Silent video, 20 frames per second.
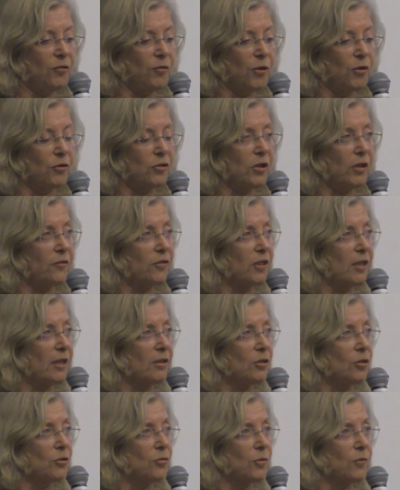for yourself to
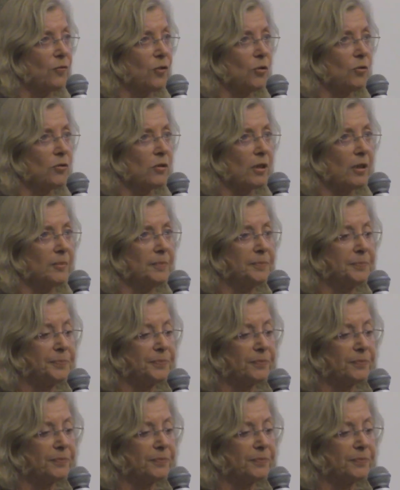get those reviews up.